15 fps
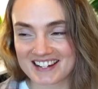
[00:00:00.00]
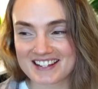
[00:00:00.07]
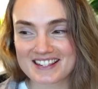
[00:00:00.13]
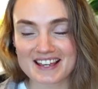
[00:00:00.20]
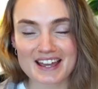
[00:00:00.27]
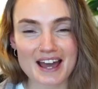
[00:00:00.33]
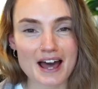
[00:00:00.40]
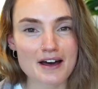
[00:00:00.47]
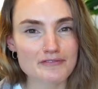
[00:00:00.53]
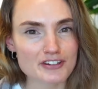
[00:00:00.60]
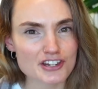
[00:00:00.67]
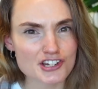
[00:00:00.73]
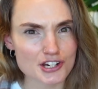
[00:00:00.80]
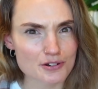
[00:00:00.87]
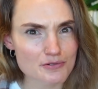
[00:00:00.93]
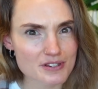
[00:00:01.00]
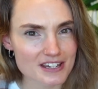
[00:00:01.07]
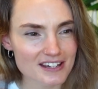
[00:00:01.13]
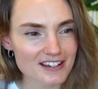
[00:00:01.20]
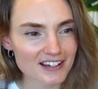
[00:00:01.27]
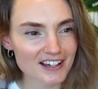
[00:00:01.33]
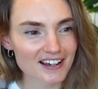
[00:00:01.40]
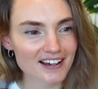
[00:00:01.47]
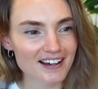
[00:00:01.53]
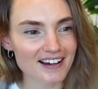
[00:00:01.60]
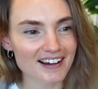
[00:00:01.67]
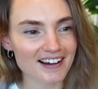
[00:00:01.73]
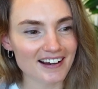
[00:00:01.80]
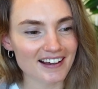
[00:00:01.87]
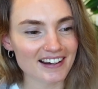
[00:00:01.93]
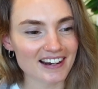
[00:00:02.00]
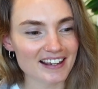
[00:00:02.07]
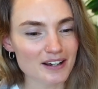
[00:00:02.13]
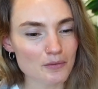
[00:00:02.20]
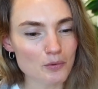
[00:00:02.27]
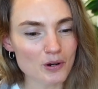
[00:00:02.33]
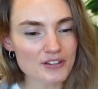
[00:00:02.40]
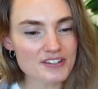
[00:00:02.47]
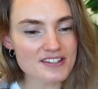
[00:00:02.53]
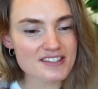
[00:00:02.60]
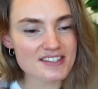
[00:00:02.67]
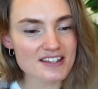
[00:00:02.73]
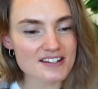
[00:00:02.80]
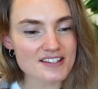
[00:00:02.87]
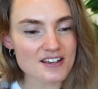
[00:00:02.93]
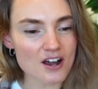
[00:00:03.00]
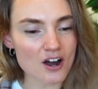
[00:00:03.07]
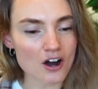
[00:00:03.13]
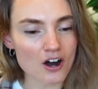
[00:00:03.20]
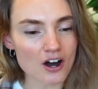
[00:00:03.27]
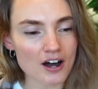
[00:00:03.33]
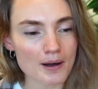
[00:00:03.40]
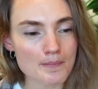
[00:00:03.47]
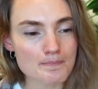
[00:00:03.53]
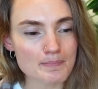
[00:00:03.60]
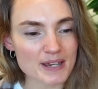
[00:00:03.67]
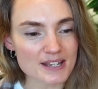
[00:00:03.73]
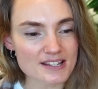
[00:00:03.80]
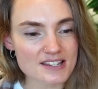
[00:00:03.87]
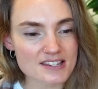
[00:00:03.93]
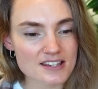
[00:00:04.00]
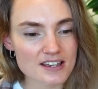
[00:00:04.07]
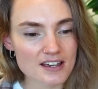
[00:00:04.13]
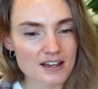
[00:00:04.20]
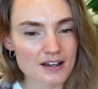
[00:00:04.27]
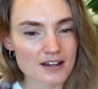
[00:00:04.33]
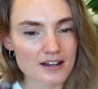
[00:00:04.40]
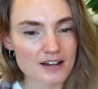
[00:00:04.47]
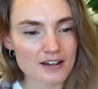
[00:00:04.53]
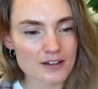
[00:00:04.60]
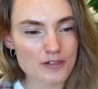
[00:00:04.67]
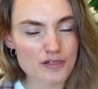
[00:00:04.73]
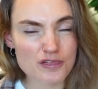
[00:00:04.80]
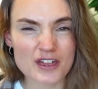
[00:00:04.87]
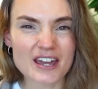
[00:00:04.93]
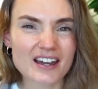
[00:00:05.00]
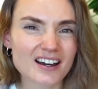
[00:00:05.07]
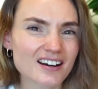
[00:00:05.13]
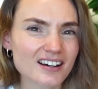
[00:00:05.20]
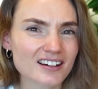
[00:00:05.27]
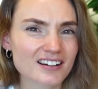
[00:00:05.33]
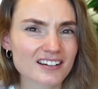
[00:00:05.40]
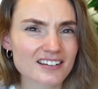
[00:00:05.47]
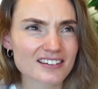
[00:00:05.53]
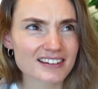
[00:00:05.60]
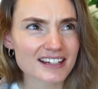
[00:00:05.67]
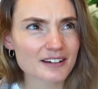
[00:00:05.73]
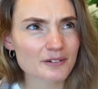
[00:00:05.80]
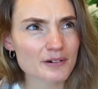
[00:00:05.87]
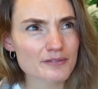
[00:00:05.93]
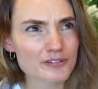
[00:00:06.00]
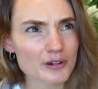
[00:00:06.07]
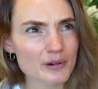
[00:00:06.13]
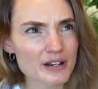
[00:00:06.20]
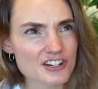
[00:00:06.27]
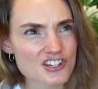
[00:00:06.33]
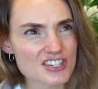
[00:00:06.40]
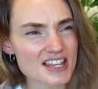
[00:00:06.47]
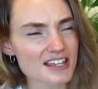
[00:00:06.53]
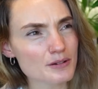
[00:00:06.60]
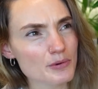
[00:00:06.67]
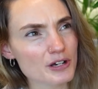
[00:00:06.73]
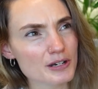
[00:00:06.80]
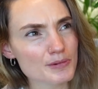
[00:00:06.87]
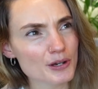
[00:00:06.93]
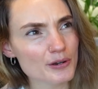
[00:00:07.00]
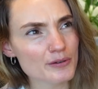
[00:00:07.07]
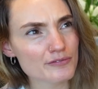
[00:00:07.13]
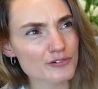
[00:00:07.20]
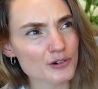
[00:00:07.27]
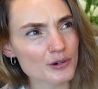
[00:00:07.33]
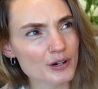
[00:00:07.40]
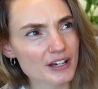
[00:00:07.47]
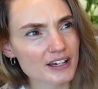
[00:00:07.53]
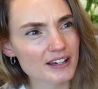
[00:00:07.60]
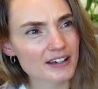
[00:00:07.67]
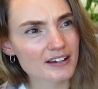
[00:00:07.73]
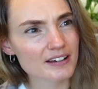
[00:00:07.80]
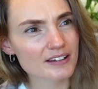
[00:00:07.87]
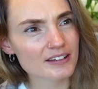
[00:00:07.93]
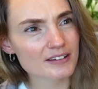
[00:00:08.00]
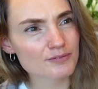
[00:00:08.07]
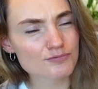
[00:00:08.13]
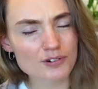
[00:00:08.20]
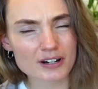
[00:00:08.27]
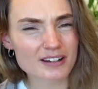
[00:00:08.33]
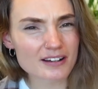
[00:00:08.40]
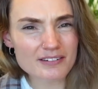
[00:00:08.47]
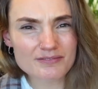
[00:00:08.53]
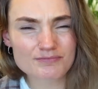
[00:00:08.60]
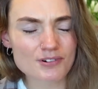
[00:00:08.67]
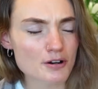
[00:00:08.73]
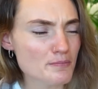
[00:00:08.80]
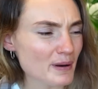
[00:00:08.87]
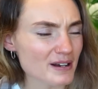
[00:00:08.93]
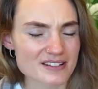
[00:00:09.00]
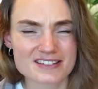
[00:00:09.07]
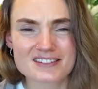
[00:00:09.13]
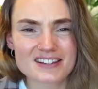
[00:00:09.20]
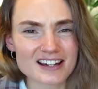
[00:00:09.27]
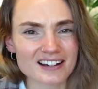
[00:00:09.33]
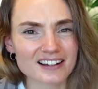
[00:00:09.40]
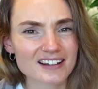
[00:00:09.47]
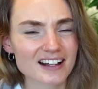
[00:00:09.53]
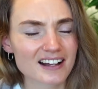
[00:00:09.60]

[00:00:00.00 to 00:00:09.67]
to say heavy duty, like ones that are a bit thicker in foliage, is that the word I'm going for? Robust, yeah.